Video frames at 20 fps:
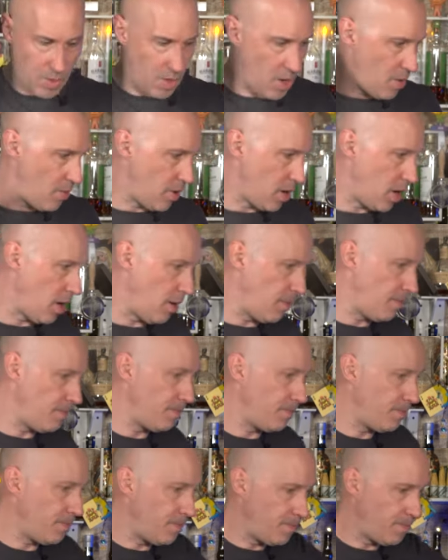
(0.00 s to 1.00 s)
there we go.
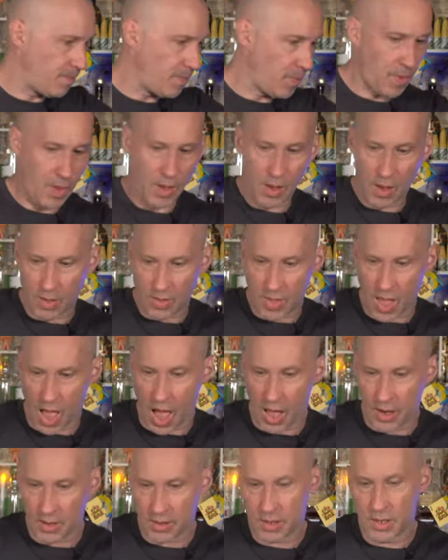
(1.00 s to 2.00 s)
and
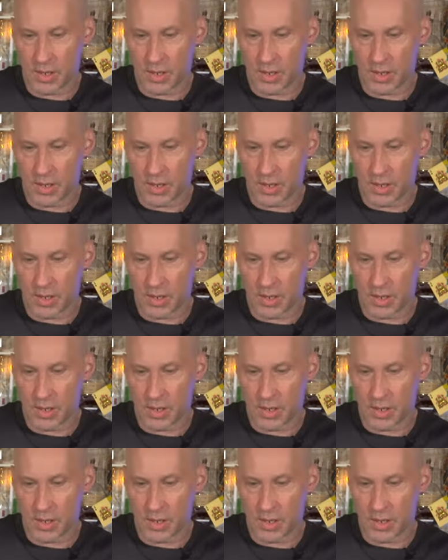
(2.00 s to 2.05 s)
That